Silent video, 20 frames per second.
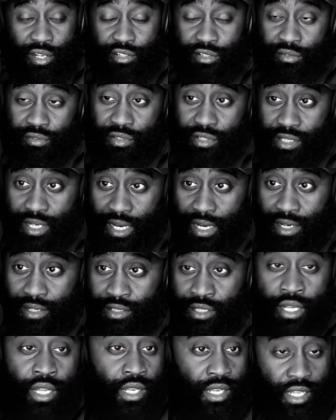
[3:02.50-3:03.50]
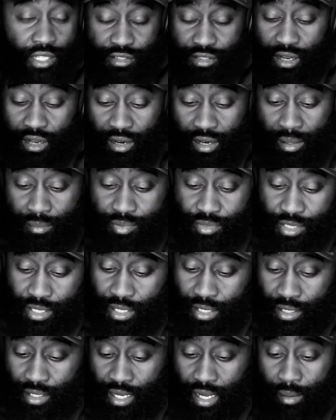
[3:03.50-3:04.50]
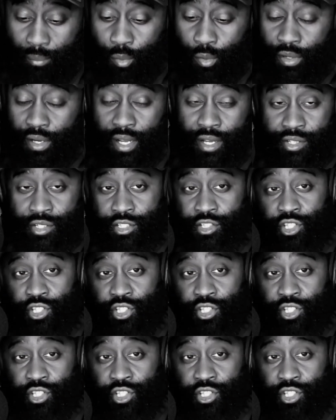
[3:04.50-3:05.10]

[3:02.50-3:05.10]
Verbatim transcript: of the stage. That's all I'm saying, Cowboy Nation.